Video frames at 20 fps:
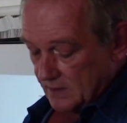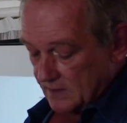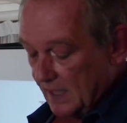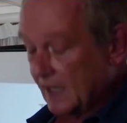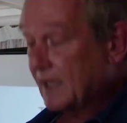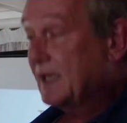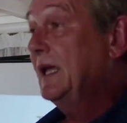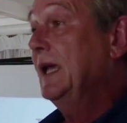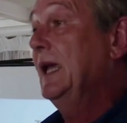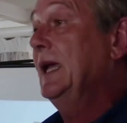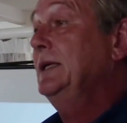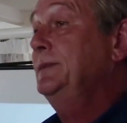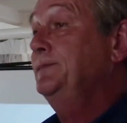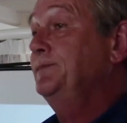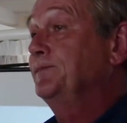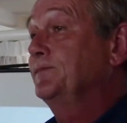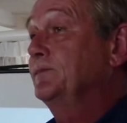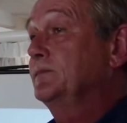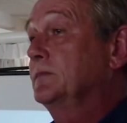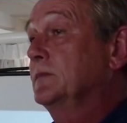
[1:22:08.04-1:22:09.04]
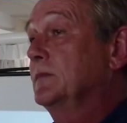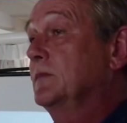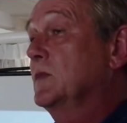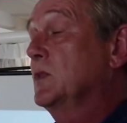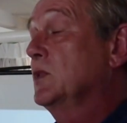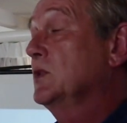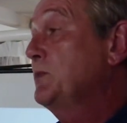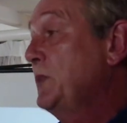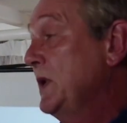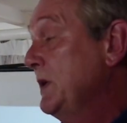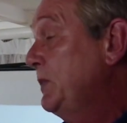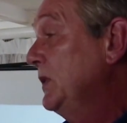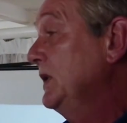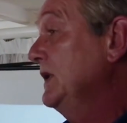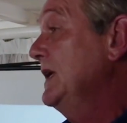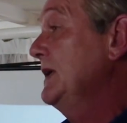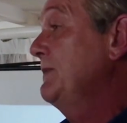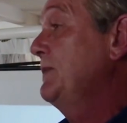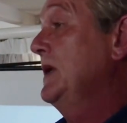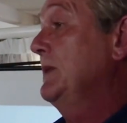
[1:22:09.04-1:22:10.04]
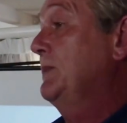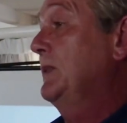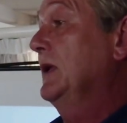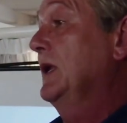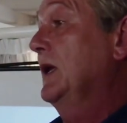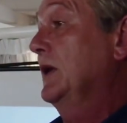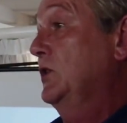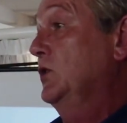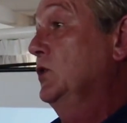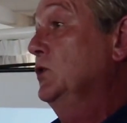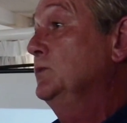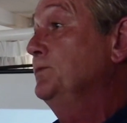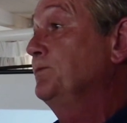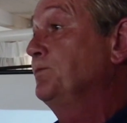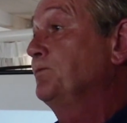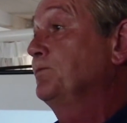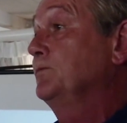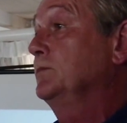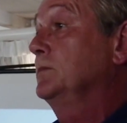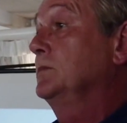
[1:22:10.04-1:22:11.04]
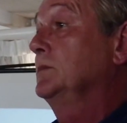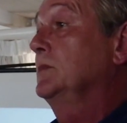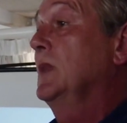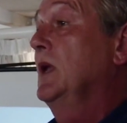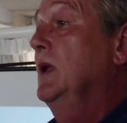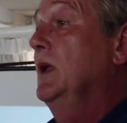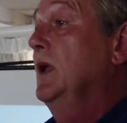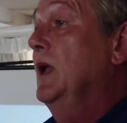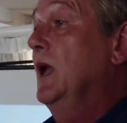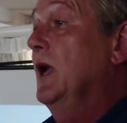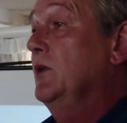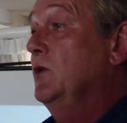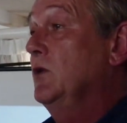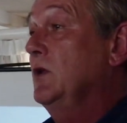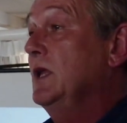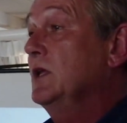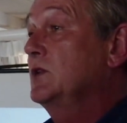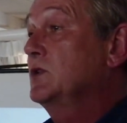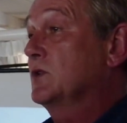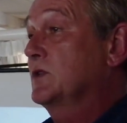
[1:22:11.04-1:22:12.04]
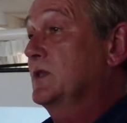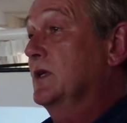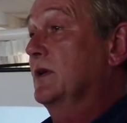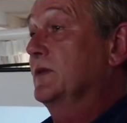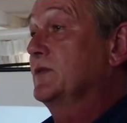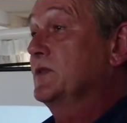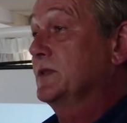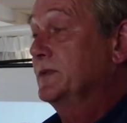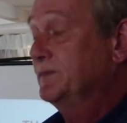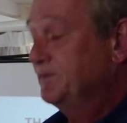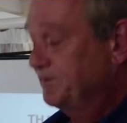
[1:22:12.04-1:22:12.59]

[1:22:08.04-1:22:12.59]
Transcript: Take care, because people need people like you, and you need yourselves.